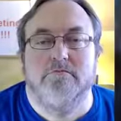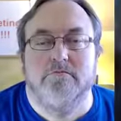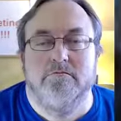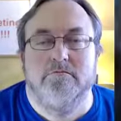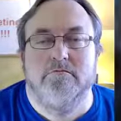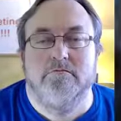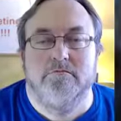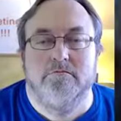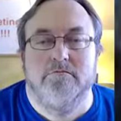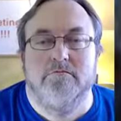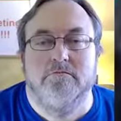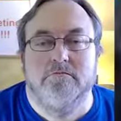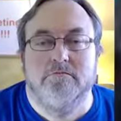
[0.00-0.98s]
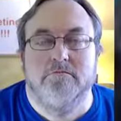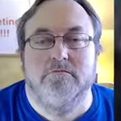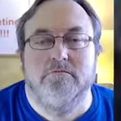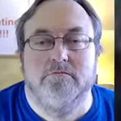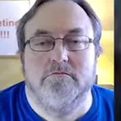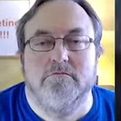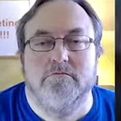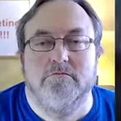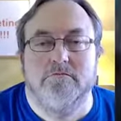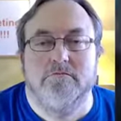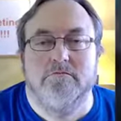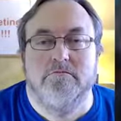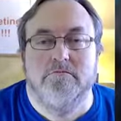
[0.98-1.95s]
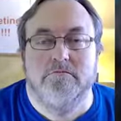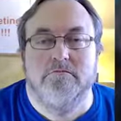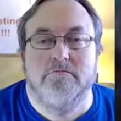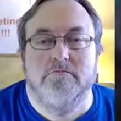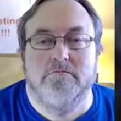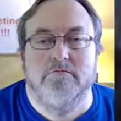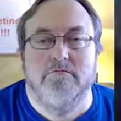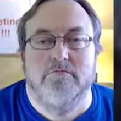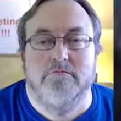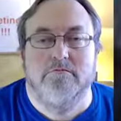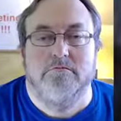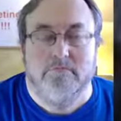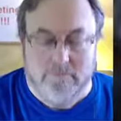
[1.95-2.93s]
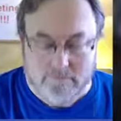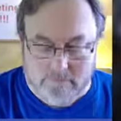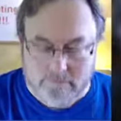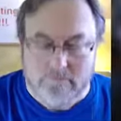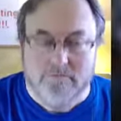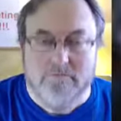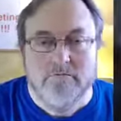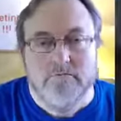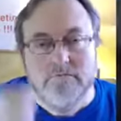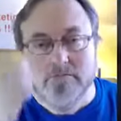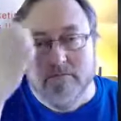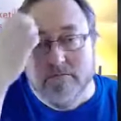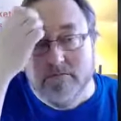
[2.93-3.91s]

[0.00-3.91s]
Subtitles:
(silent)